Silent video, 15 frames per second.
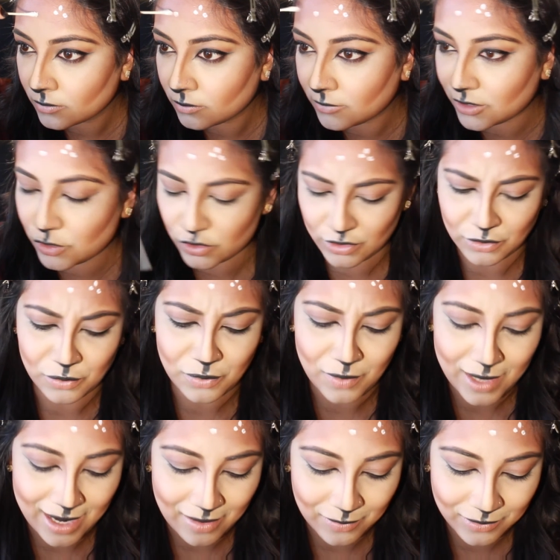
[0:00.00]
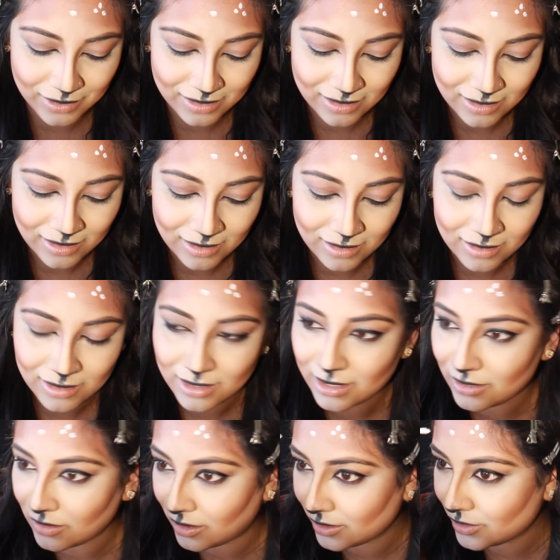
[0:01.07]
Make sure they're round
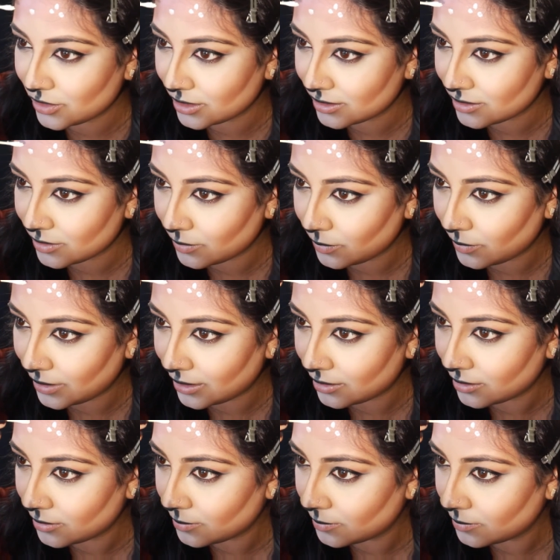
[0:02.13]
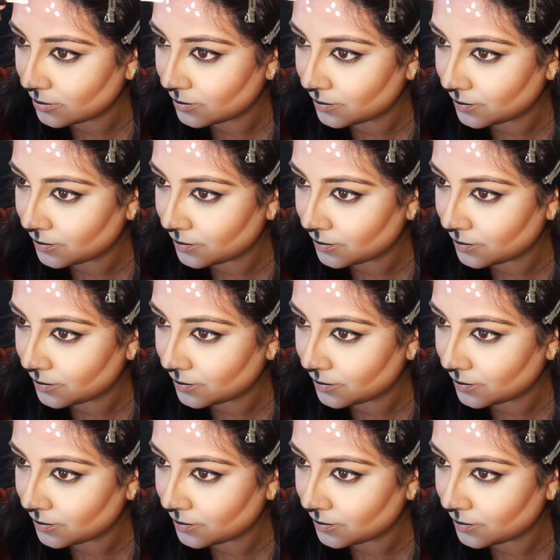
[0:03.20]
and not just random